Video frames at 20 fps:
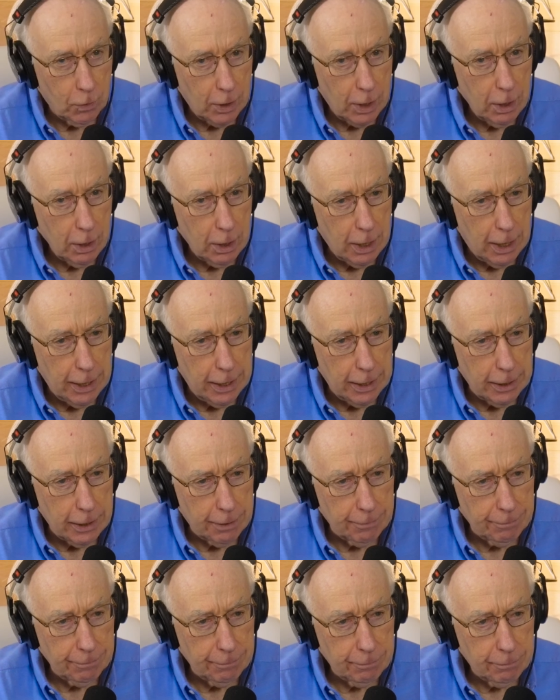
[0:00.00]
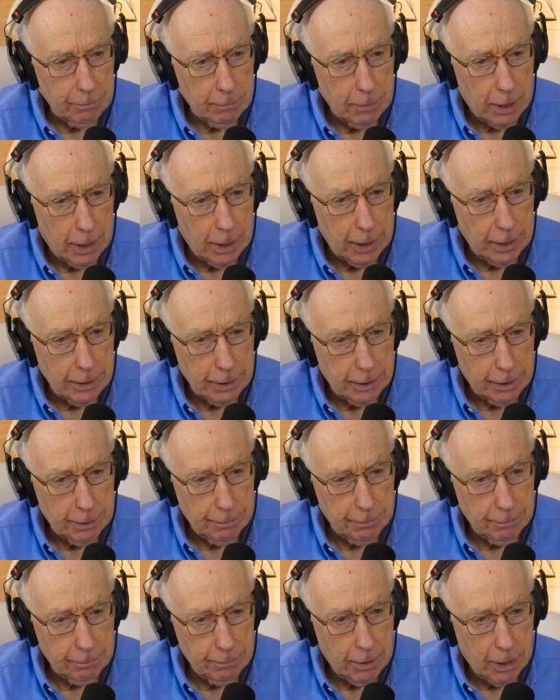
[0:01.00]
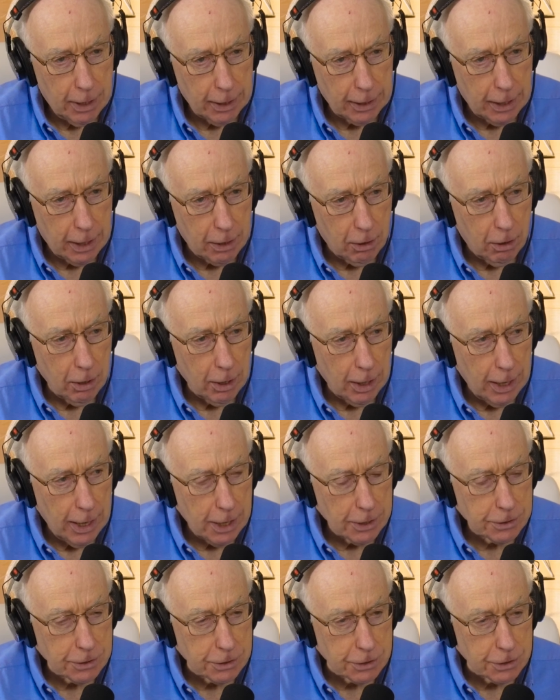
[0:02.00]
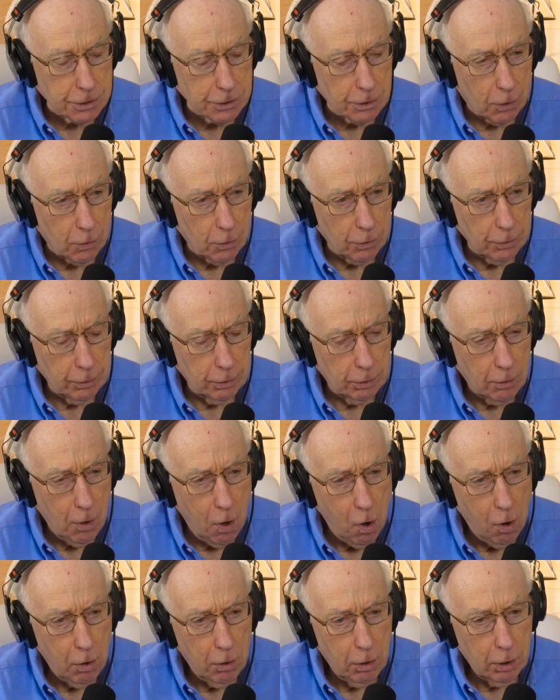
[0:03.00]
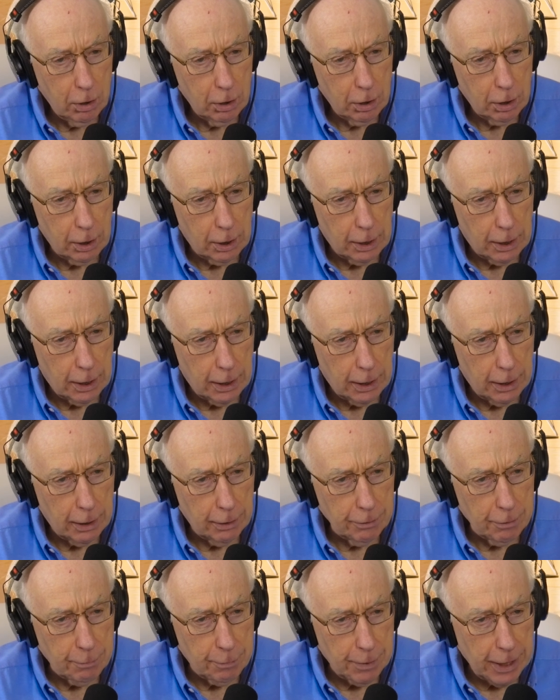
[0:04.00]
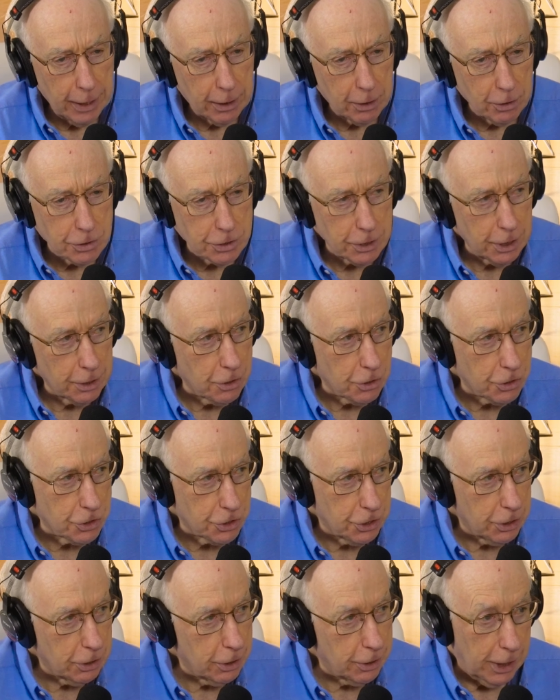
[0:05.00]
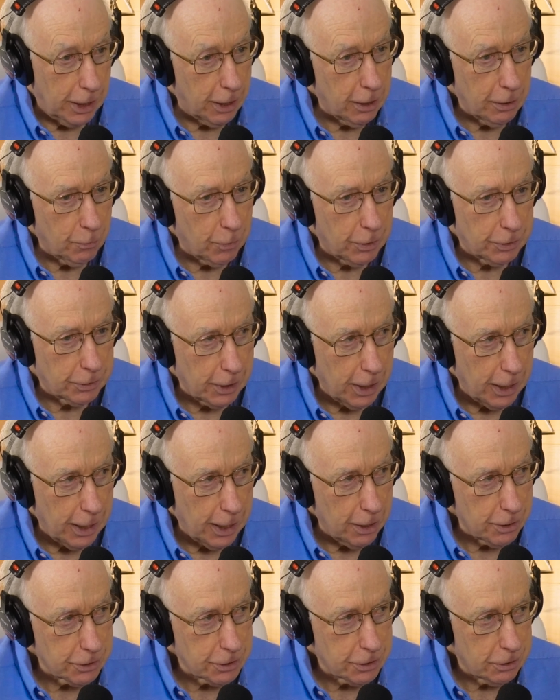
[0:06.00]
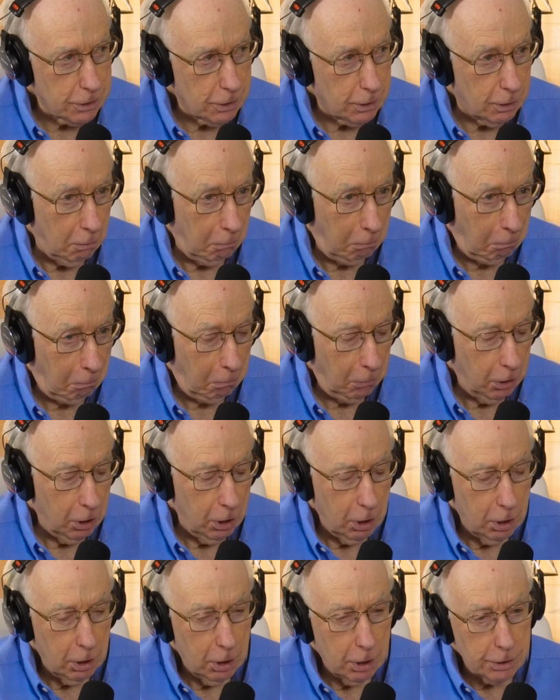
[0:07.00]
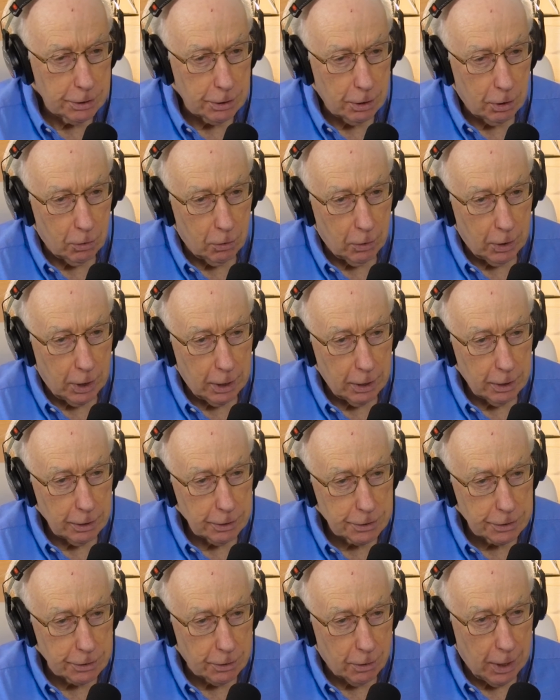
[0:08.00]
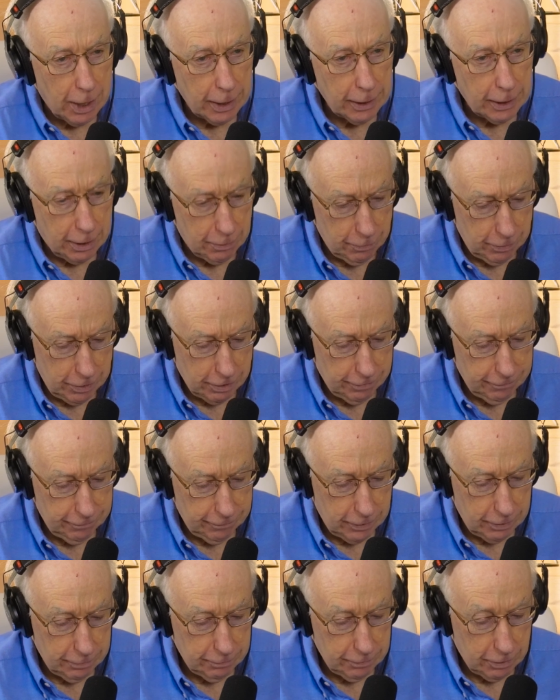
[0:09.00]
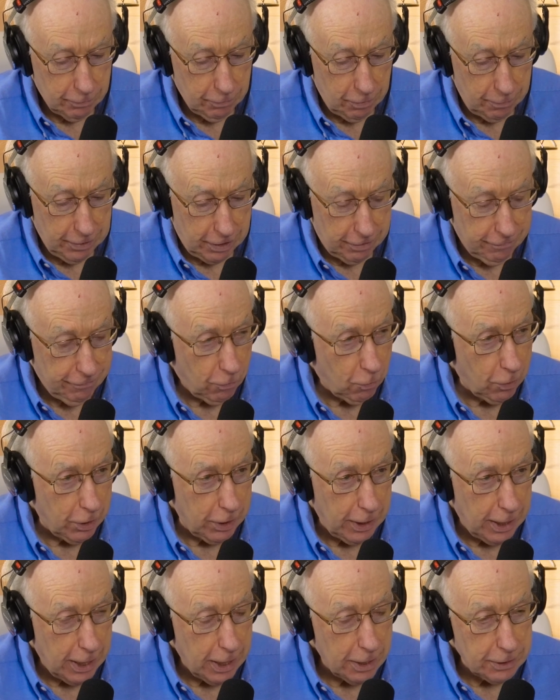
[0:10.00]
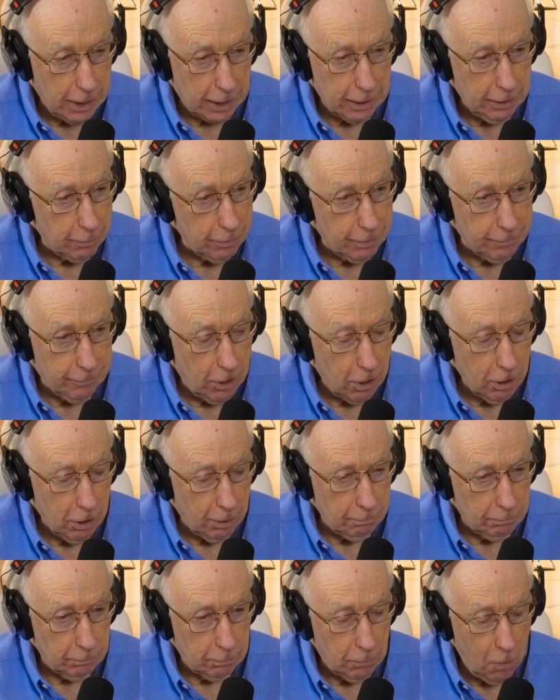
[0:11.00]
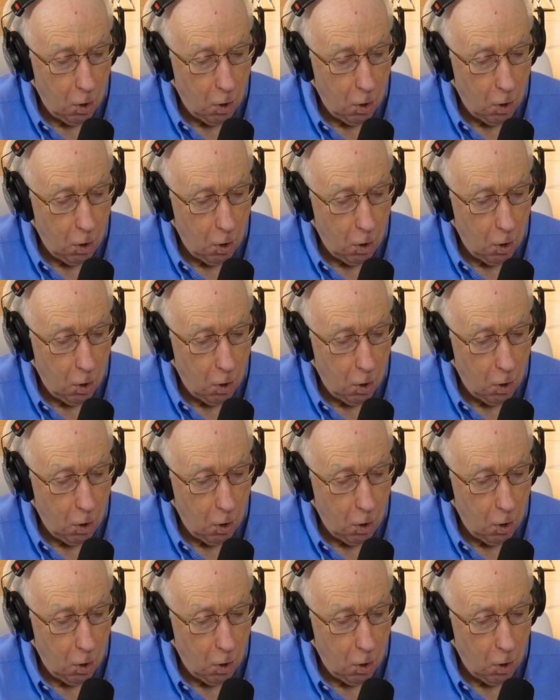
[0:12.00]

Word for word: Well, I um, I, uh, I got all the houses sold. Uh, the bankers understood they didn't want the house. So, uh, so I got rid of, uh, there were about 40 houses, I got rid of all of